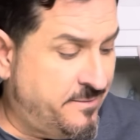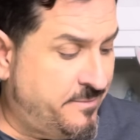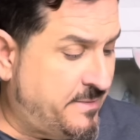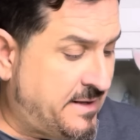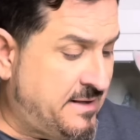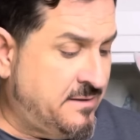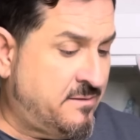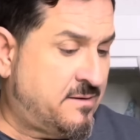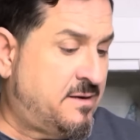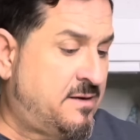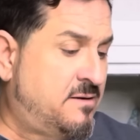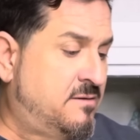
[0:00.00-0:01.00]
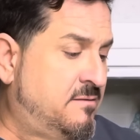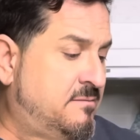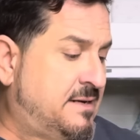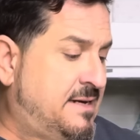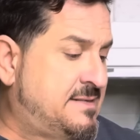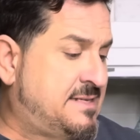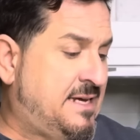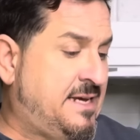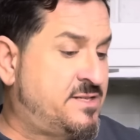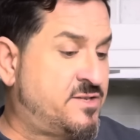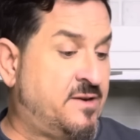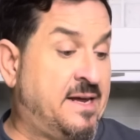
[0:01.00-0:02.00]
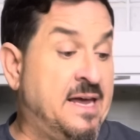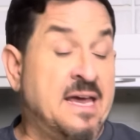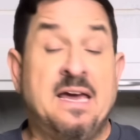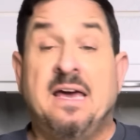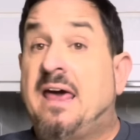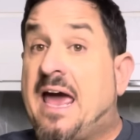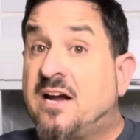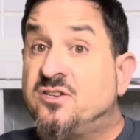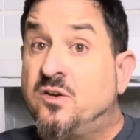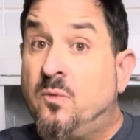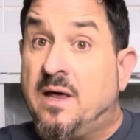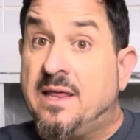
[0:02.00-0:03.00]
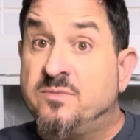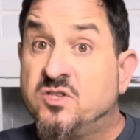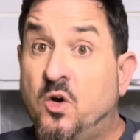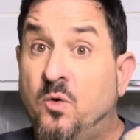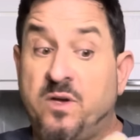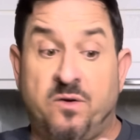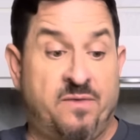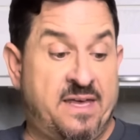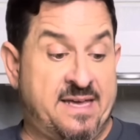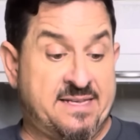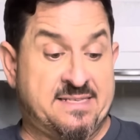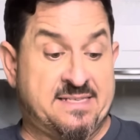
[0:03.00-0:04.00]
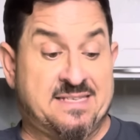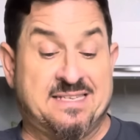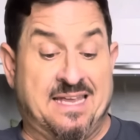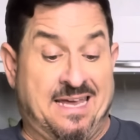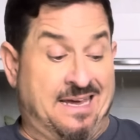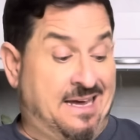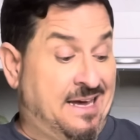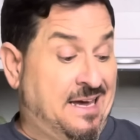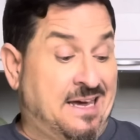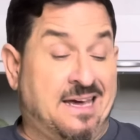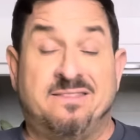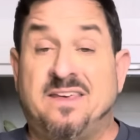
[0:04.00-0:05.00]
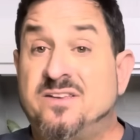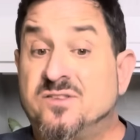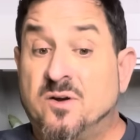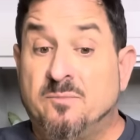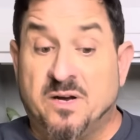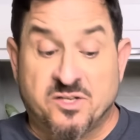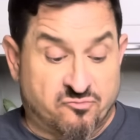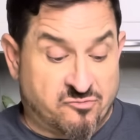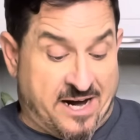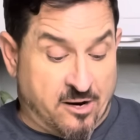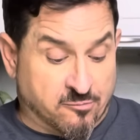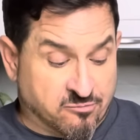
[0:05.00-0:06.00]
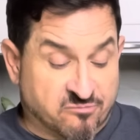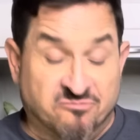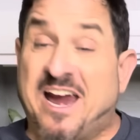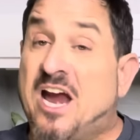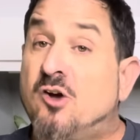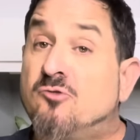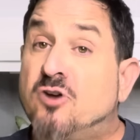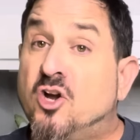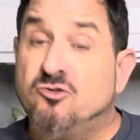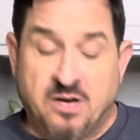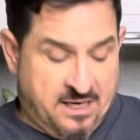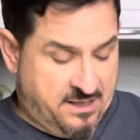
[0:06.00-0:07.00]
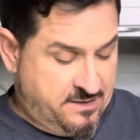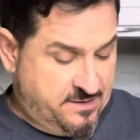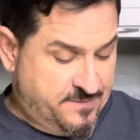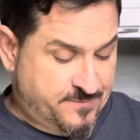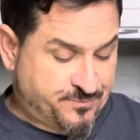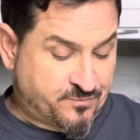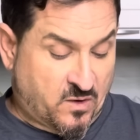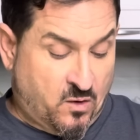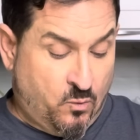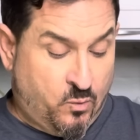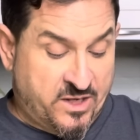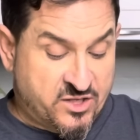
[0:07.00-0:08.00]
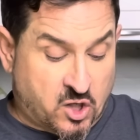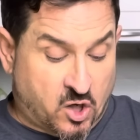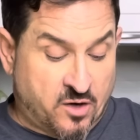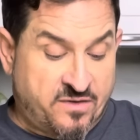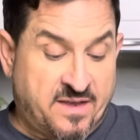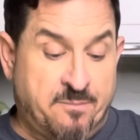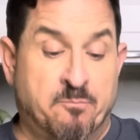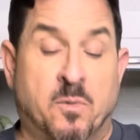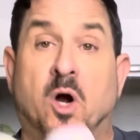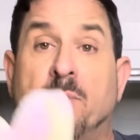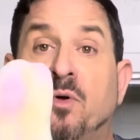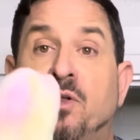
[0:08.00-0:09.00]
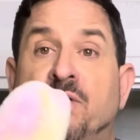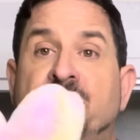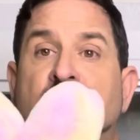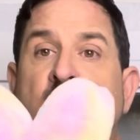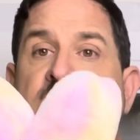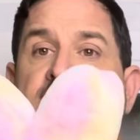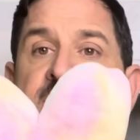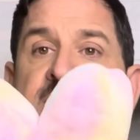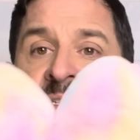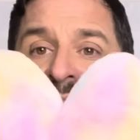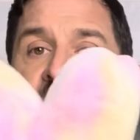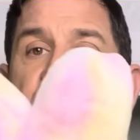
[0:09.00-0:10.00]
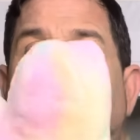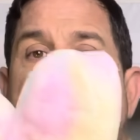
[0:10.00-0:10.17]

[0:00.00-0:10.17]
make it look, you know, nice and Eastery. Actually, while I'm showing you this, these are much rarer, which are the marbled ones,